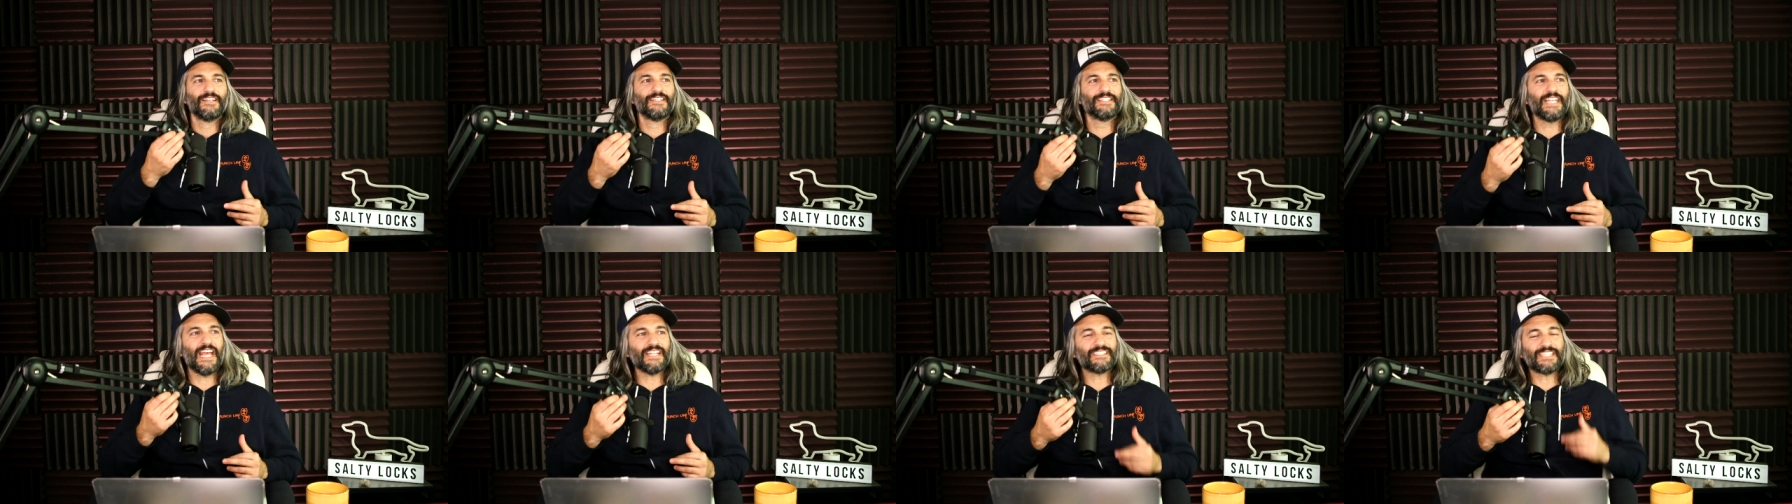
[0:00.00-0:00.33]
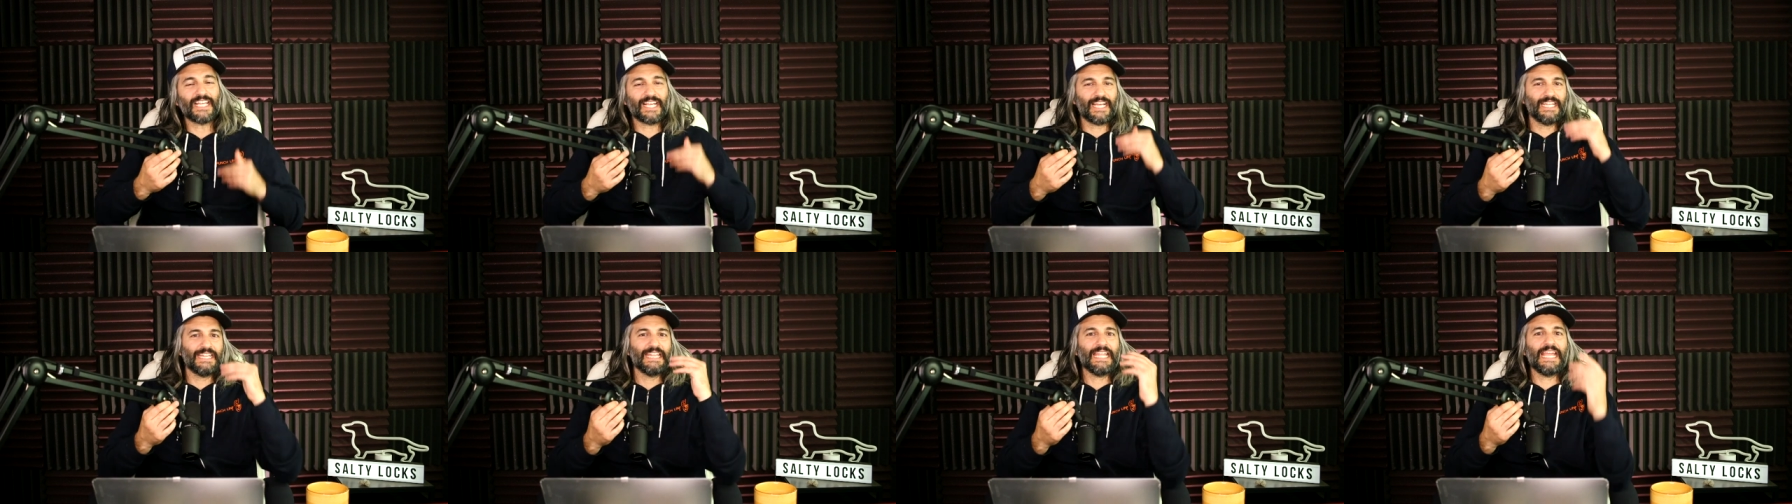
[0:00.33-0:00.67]
That's
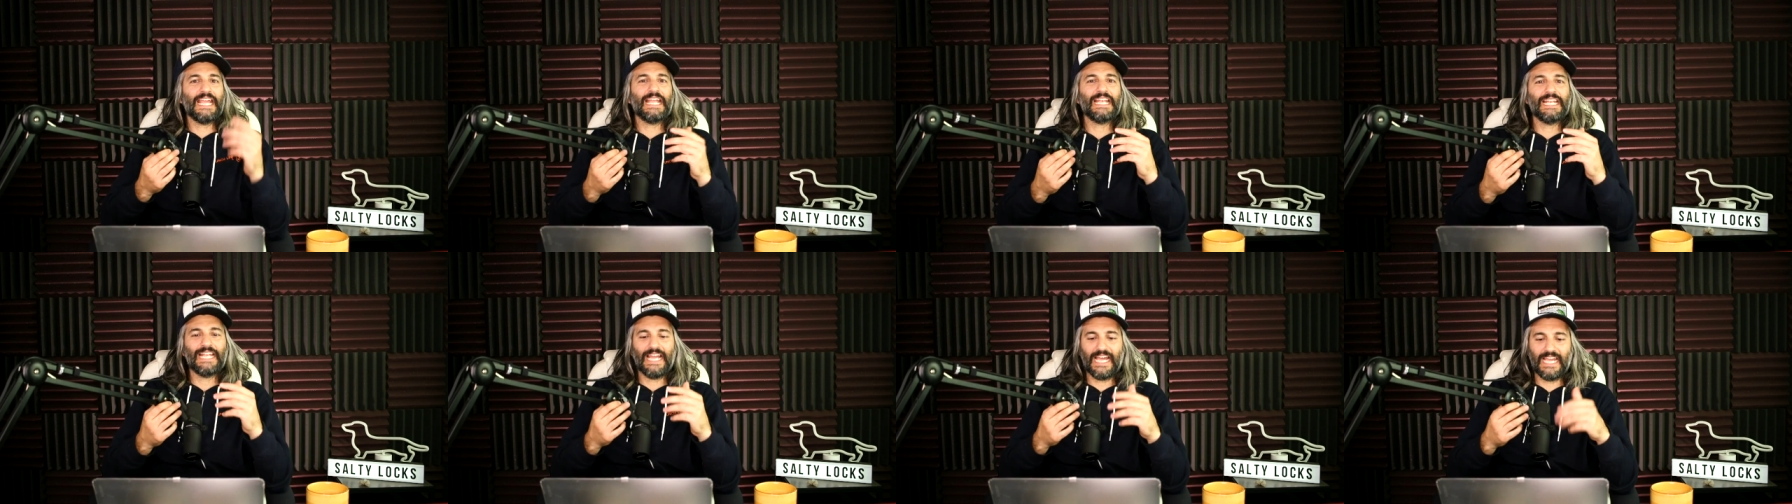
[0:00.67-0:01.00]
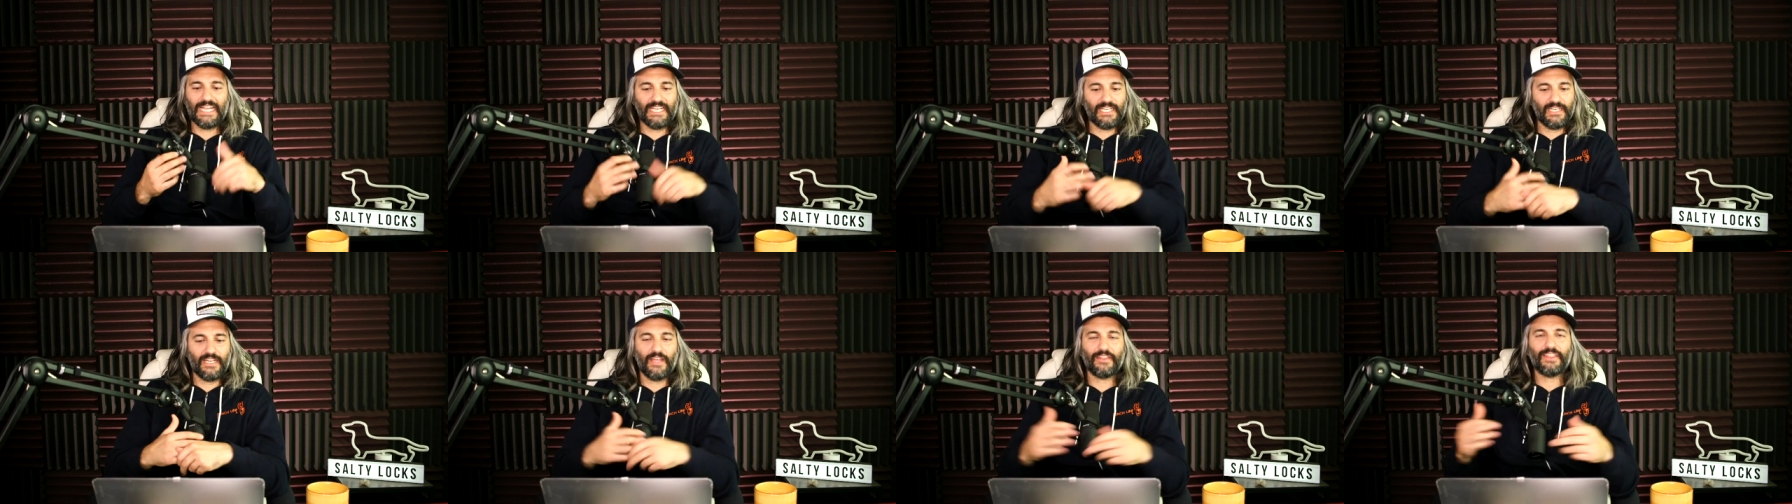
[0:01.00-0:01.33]
like a late
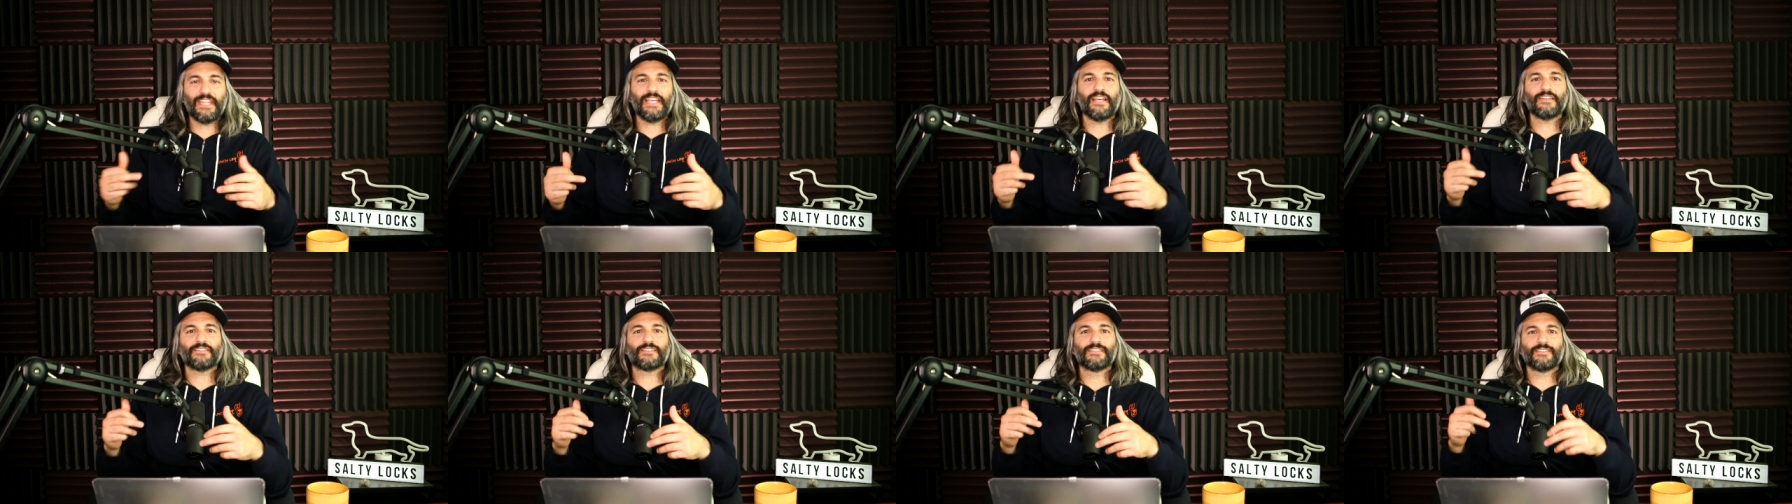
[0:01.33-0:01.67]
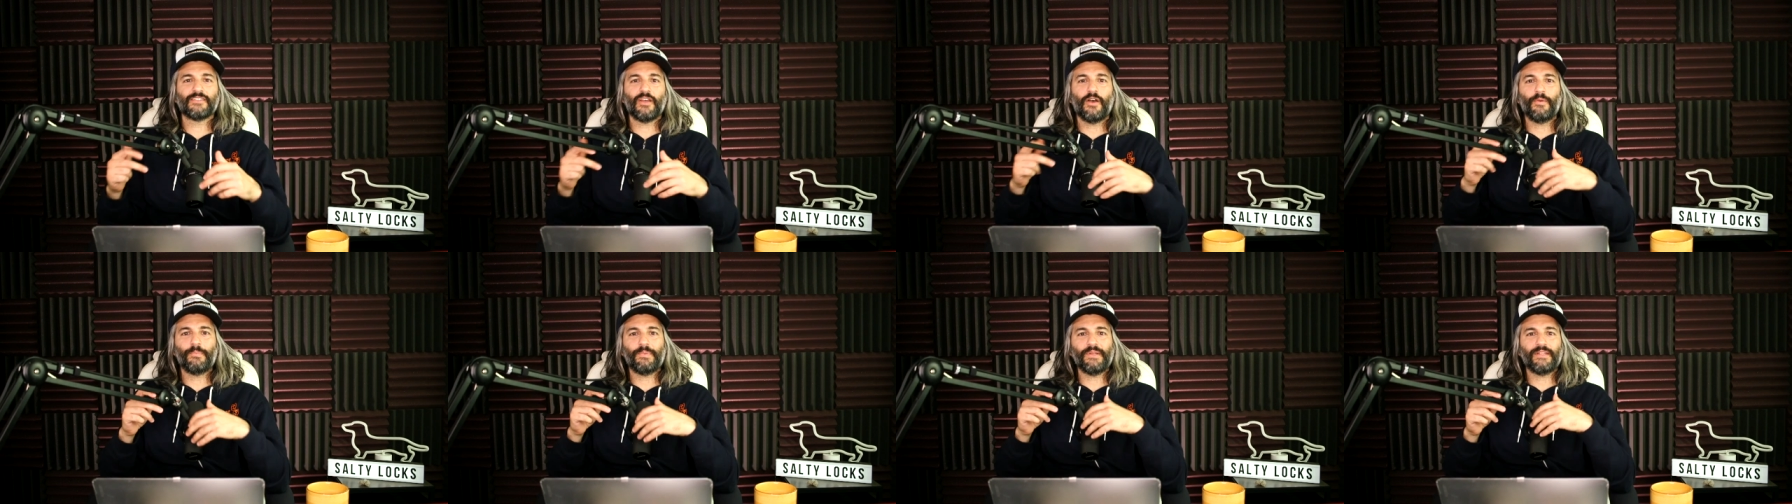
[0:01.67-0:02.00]
night. Nothing else is
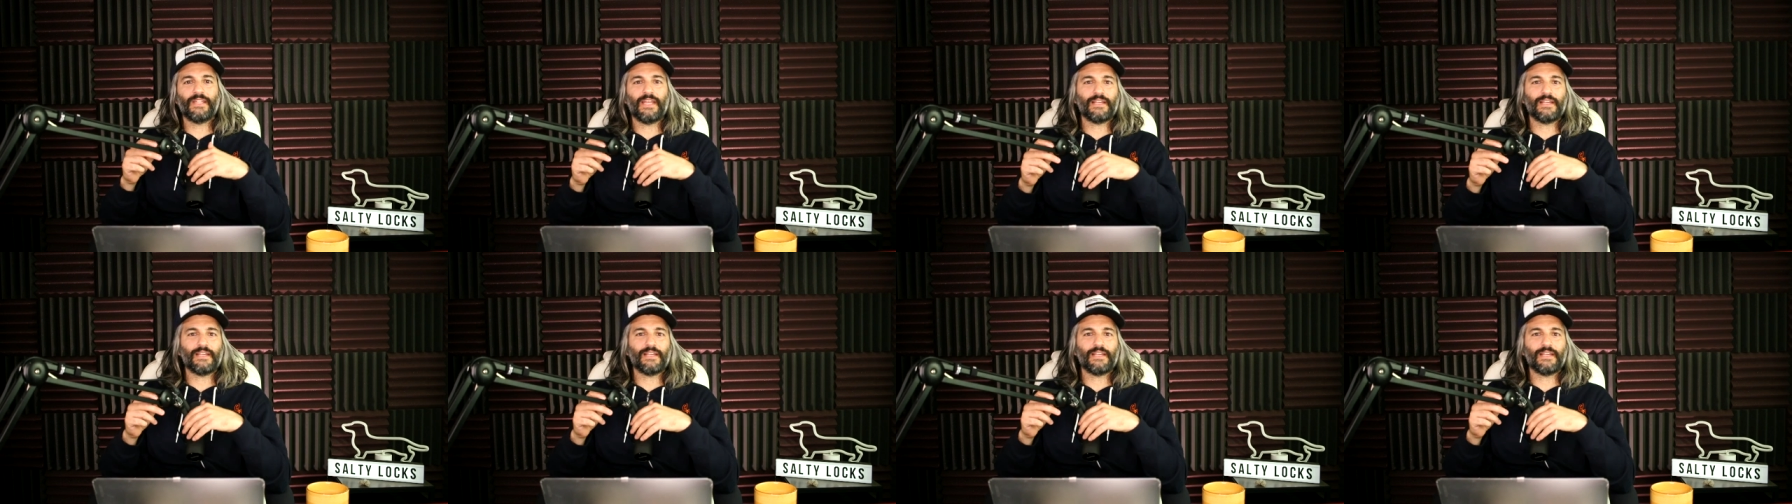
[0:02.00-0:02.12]
open.